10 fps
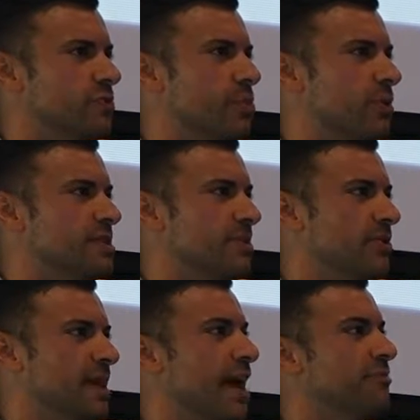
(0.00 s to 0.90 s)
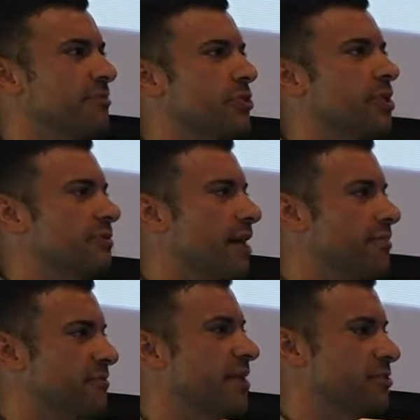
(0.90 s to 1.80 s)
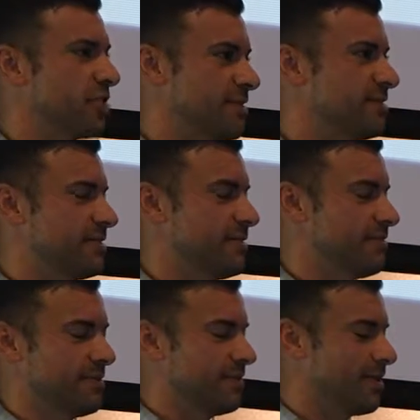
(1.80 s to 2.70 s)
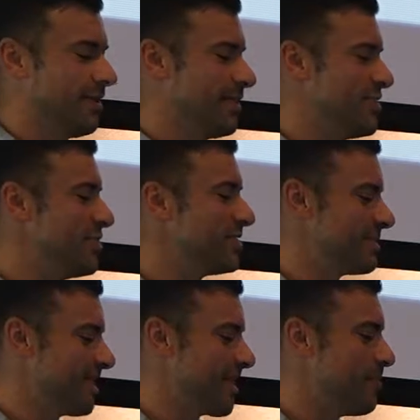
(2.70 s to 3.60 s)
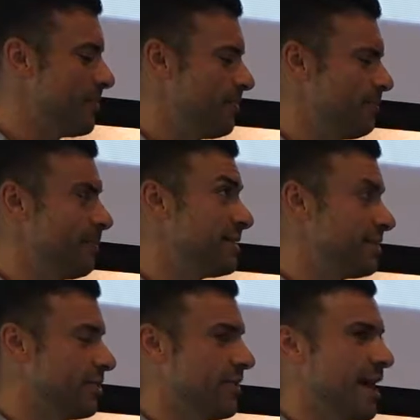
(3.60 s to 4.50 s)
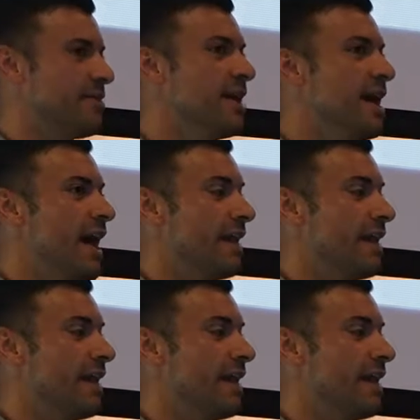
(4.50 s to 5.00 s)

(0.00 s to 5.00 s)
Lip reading: reports about the F-35 fighter jets in the news a couple months ago now,